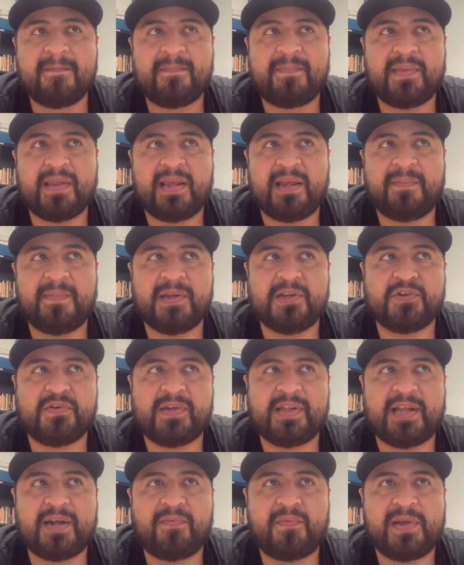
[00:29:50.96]
The
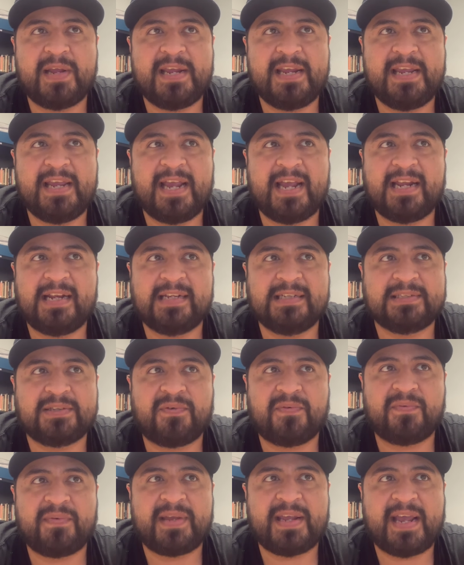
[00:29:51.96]
imagery that we get is
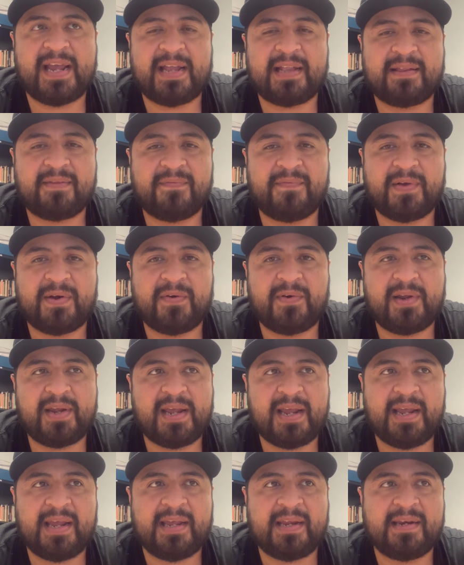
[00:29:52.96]
only at the very
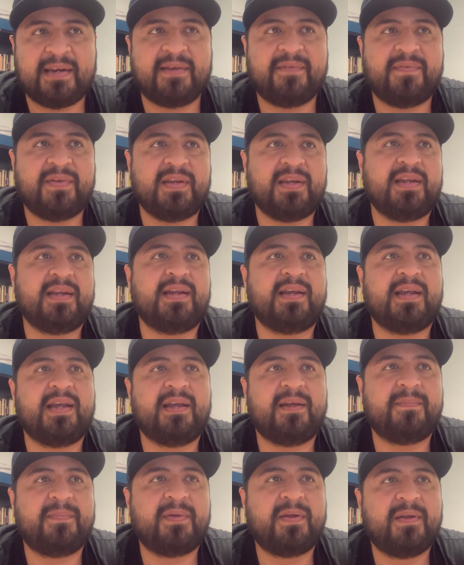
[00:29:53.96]
end of Indian
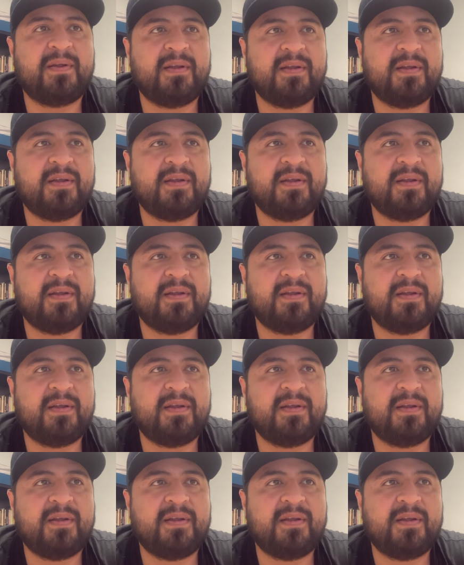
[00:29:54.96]
Camp.